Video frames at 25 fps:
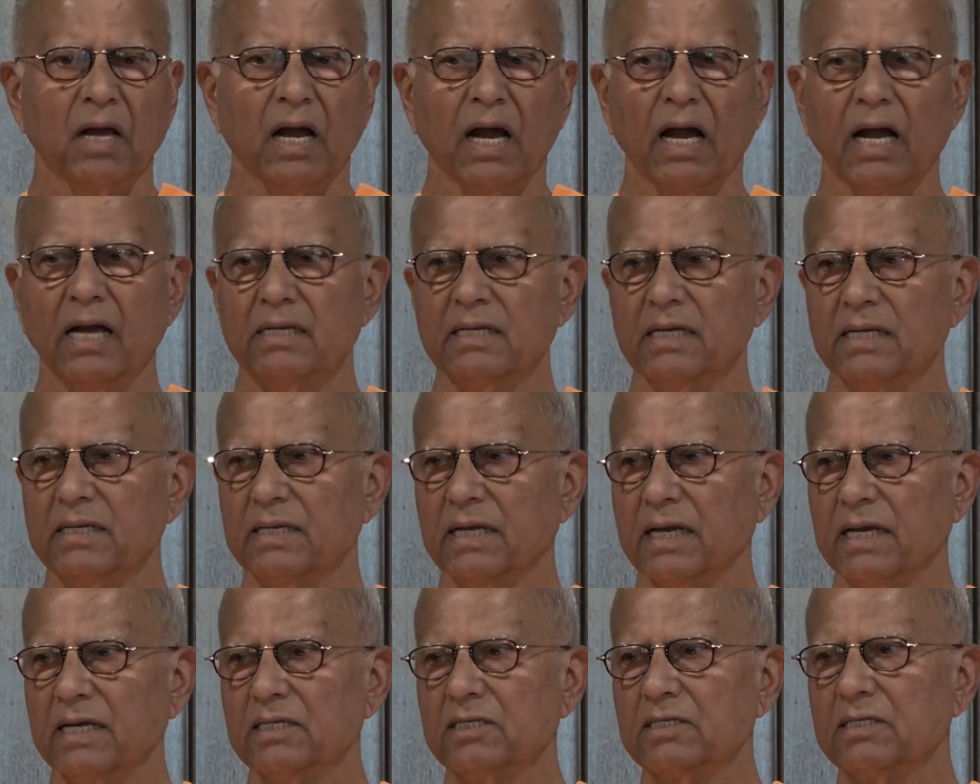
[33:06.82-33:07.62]
I
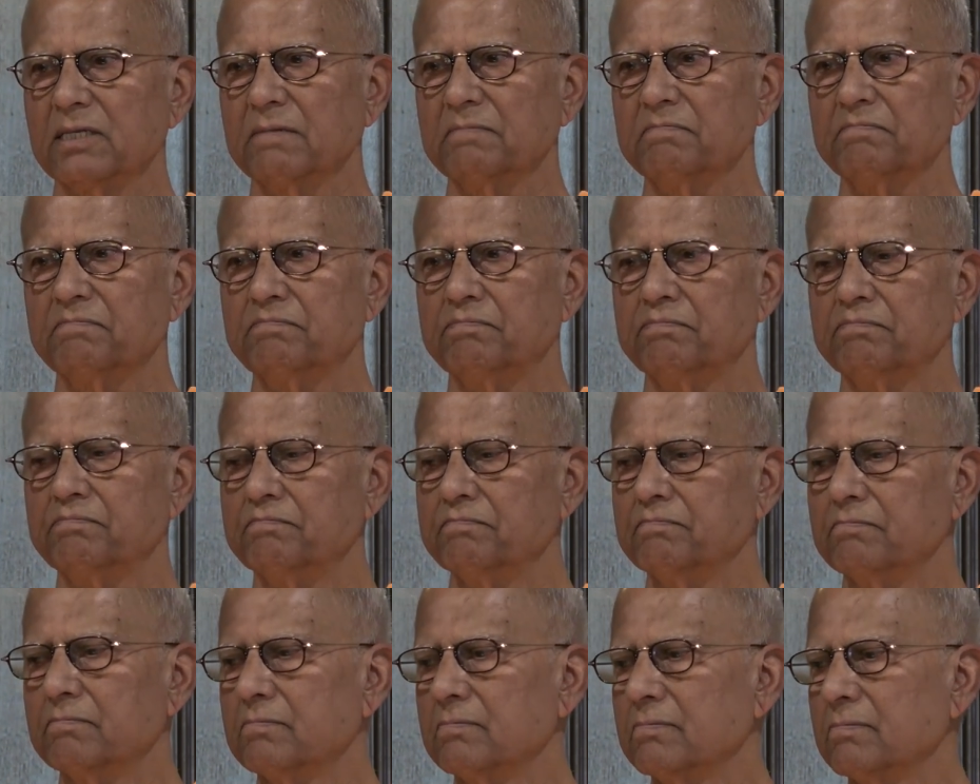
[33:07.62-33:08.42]
engage
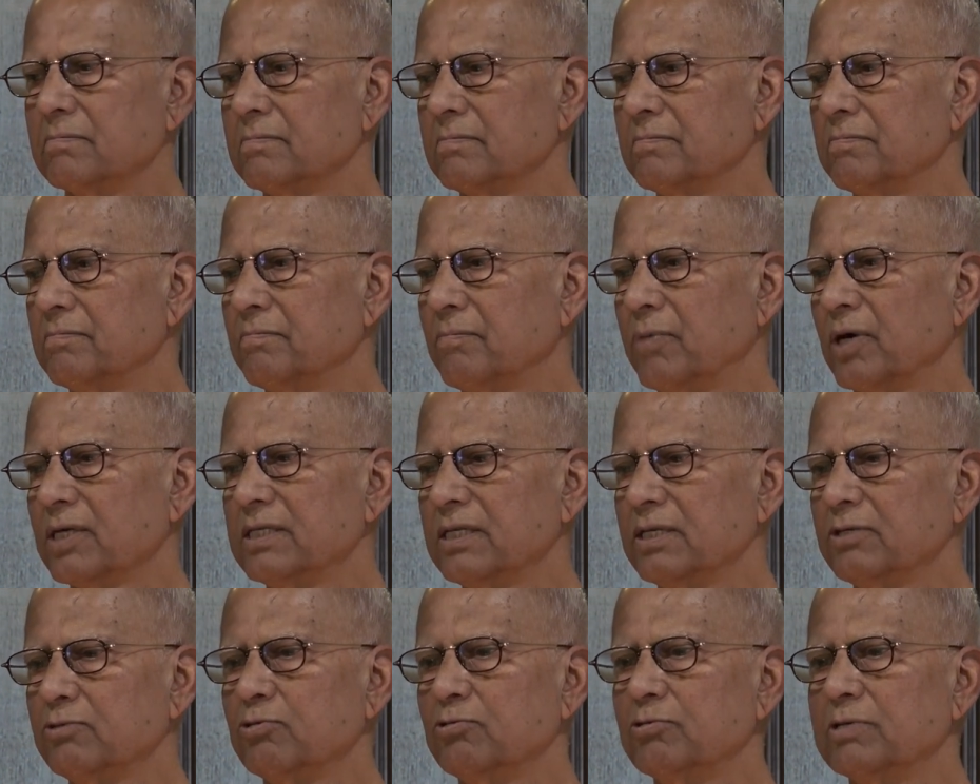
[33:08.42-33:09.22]

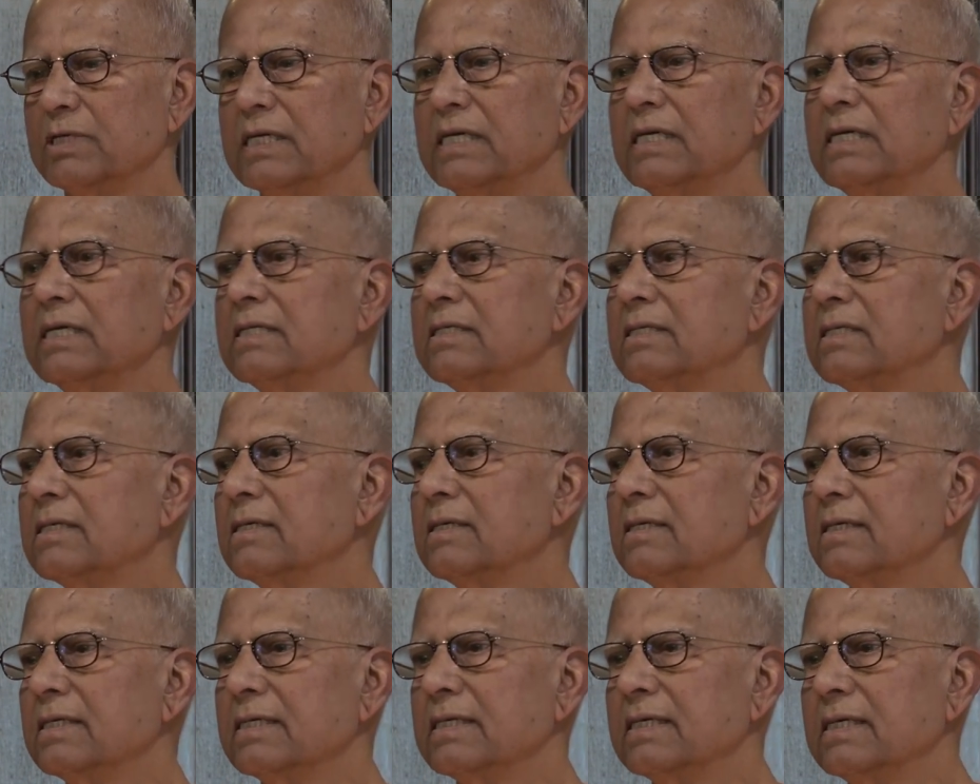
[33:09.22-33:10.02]
somebody to read
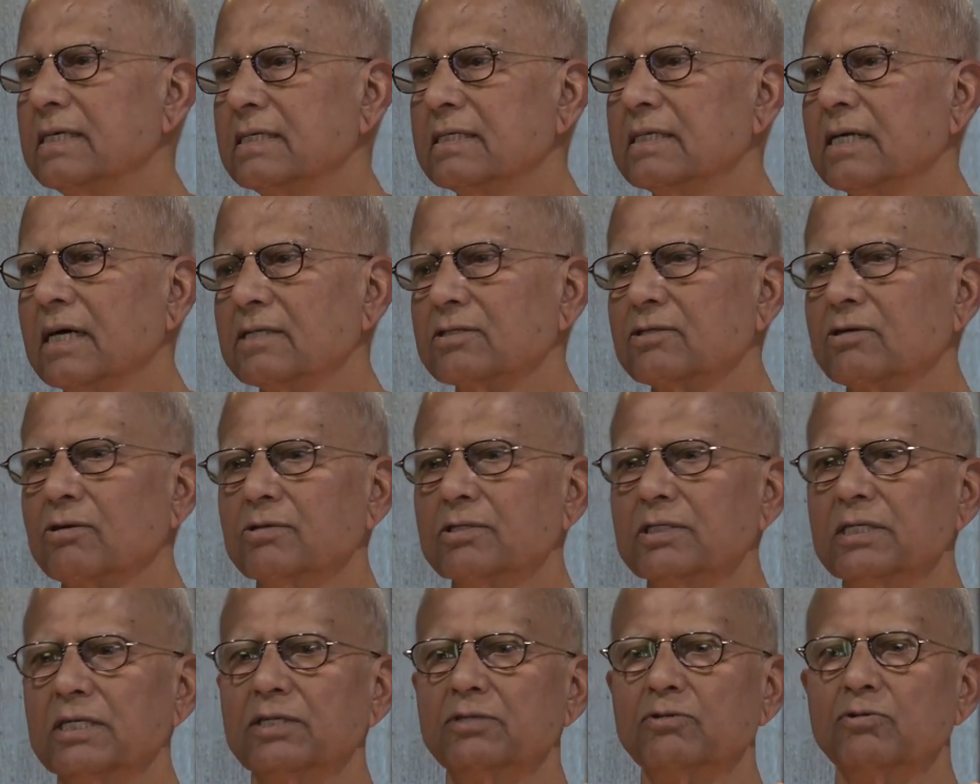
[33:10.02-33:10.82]
Gita
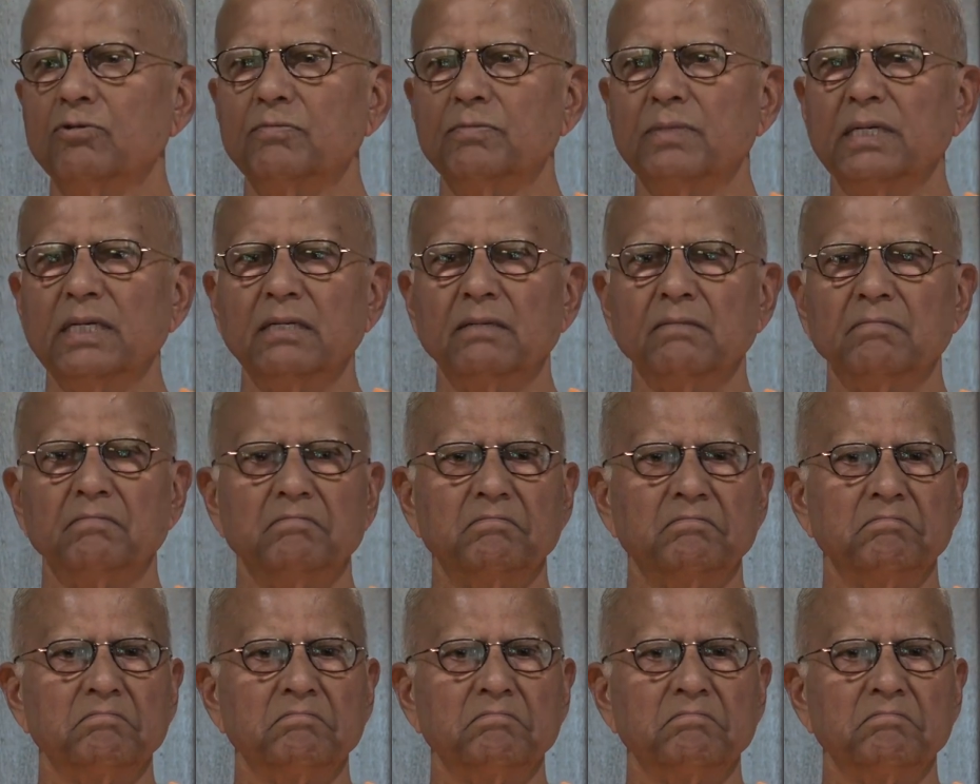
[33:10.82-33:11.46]
Chandi to me,